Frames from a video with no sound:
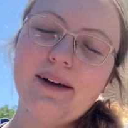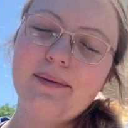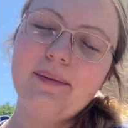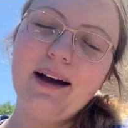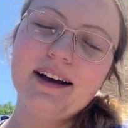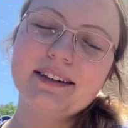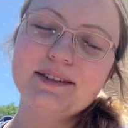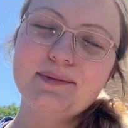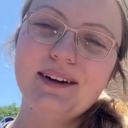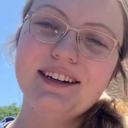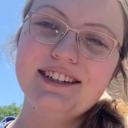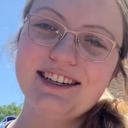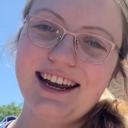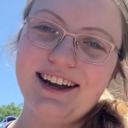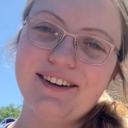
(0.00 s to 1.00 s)
back to my
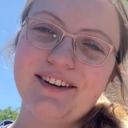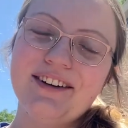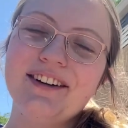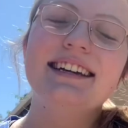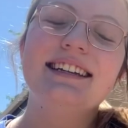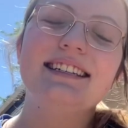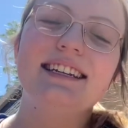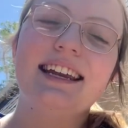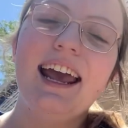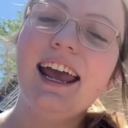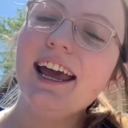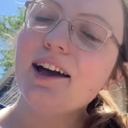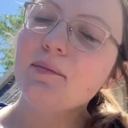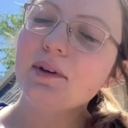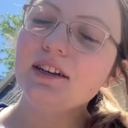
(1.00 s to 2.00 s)
channel.
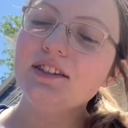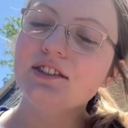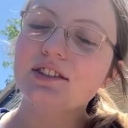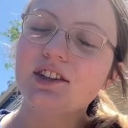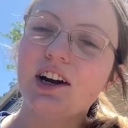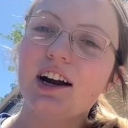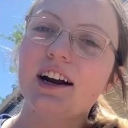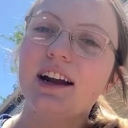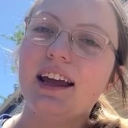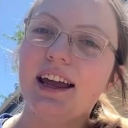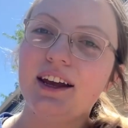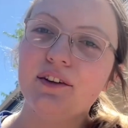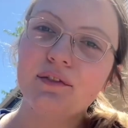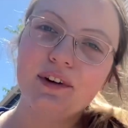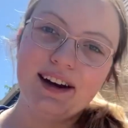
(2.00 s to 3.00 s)
Today I'm going to start
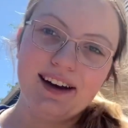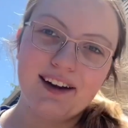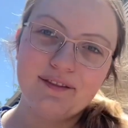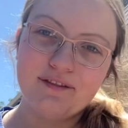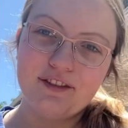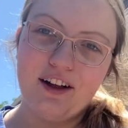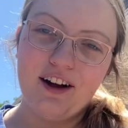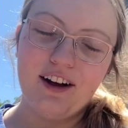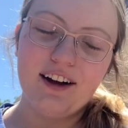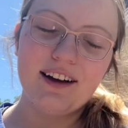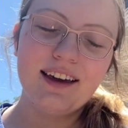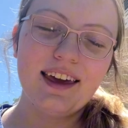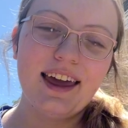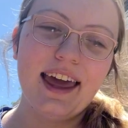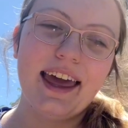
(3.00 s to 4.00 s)
a reading
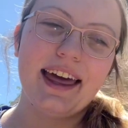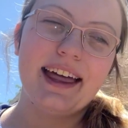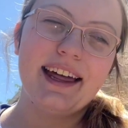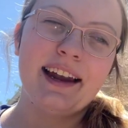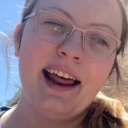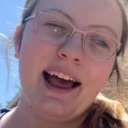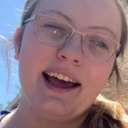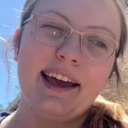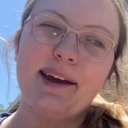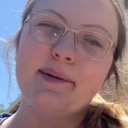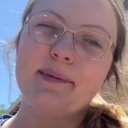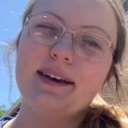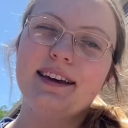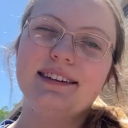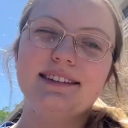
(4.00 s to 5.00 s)
vlog and I
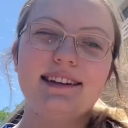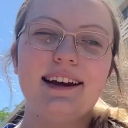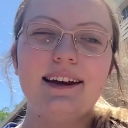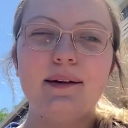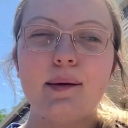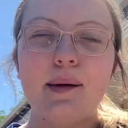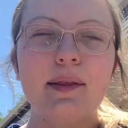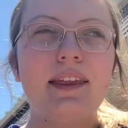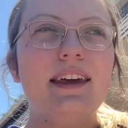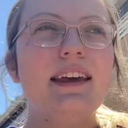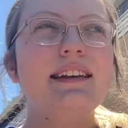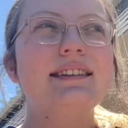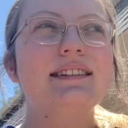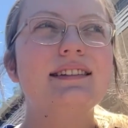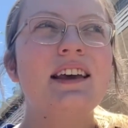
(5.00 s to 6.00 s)
am excited about
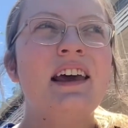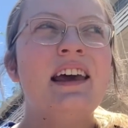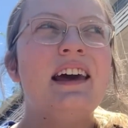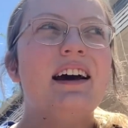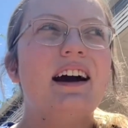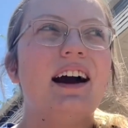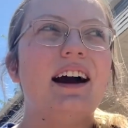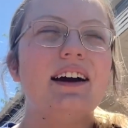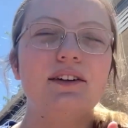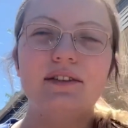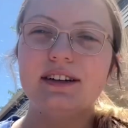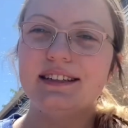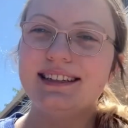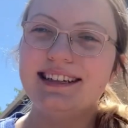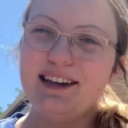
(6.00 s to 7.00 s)
this. I
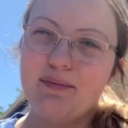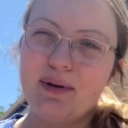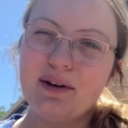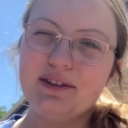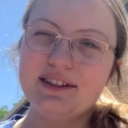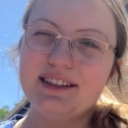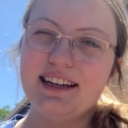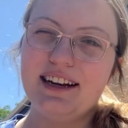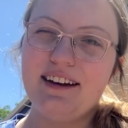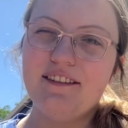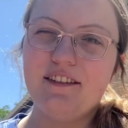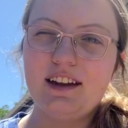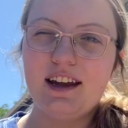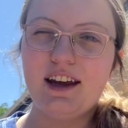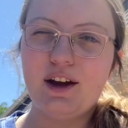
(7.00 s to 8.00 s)
recently posted a
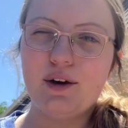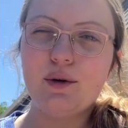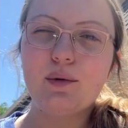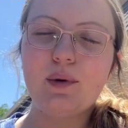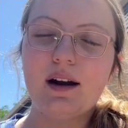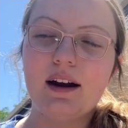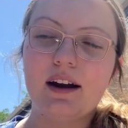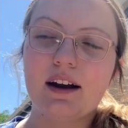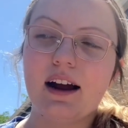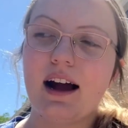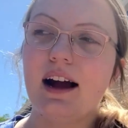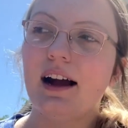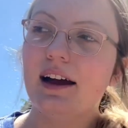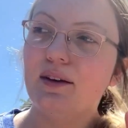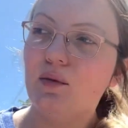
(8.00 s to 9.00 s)
video where
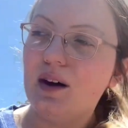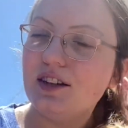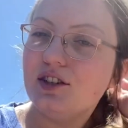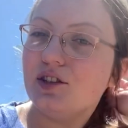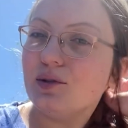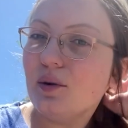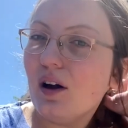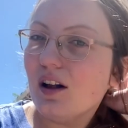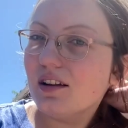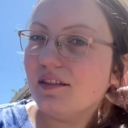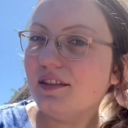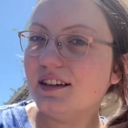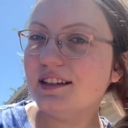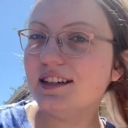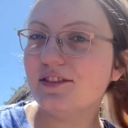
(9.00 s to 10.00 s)
I went to all
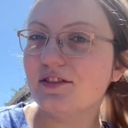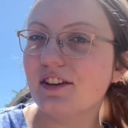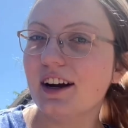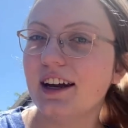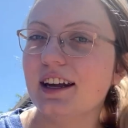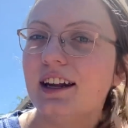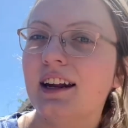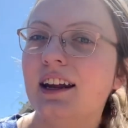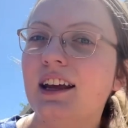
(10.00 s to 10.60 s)
of the different